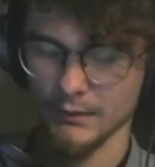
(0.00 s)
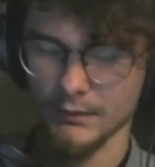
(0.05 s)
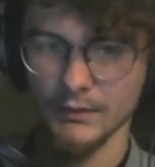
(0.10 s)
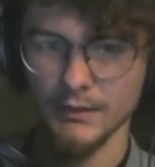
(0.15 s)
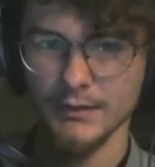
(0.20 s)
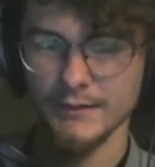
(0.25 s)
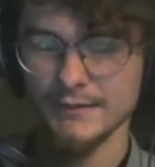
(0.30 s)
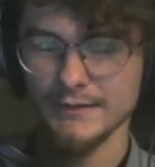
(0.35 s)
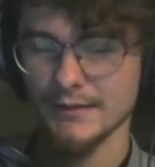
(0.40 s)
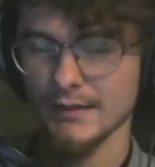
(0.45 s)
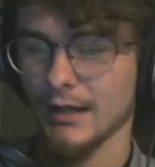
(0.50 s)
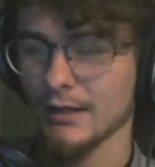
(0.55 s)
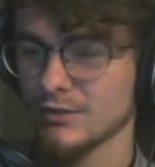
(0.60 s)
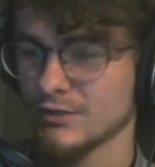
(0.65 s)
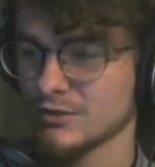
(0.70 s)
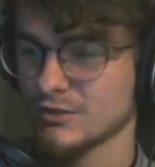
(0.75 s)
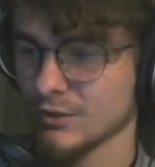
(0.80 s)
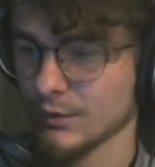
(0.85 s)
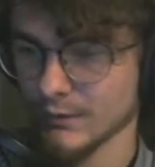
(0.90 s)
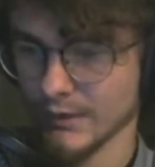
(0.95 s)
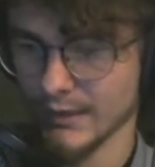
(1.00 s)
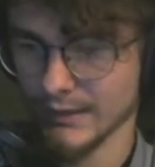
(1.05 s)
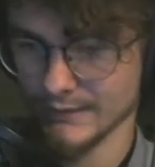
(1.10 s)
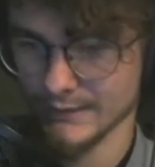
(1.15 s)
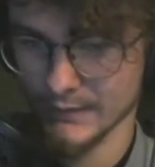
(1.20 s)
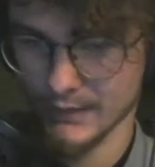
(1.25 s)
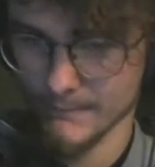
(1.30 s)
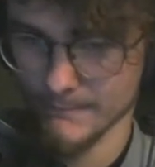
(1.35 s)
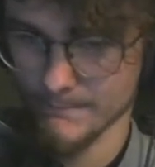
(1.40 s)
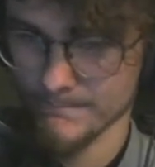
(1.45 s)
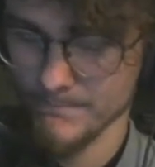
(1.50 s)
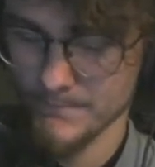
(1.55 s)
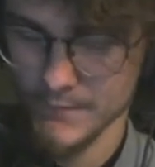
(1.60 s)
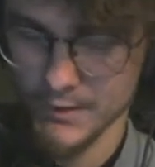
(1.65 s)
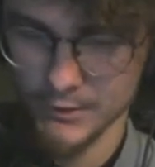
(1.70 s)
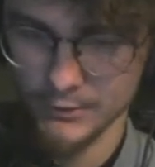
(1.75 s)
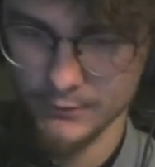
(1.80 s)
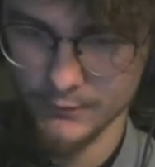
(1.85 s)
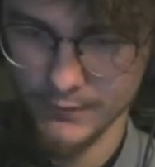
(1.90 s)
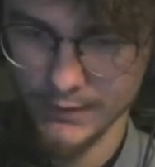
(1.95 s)
I just don't like that.
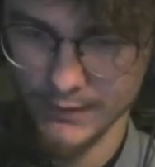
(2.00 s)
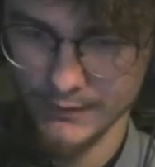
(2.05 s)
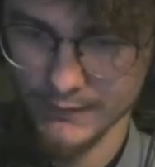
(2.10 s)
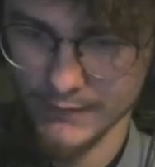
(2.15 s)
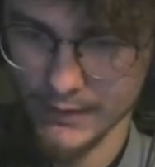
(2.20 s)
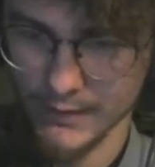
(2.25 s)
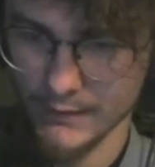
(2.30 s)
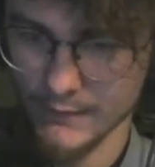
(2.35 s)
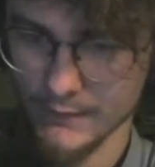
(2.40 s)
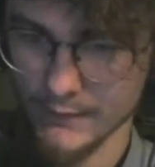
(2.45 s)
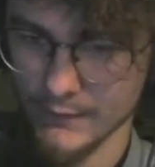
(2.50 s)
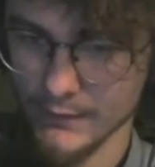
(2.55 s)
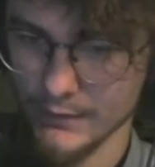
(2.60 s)
I don't like that.